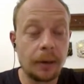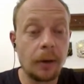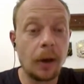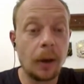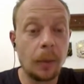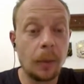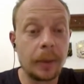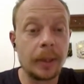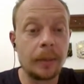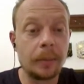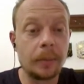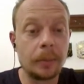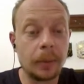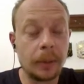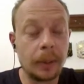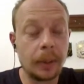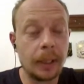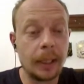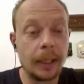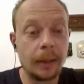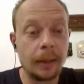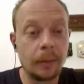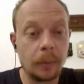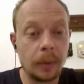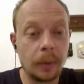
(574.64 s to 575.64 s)
there are people
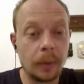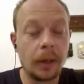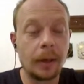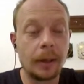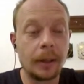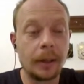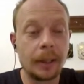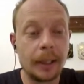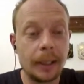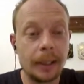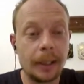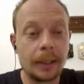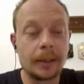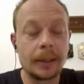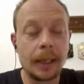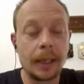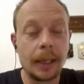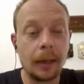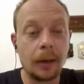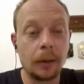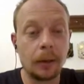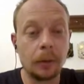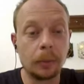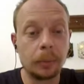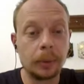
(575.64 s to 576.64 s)
here. We are here to
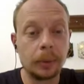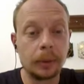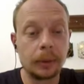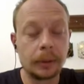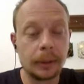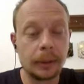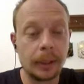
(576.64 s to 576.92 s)
help.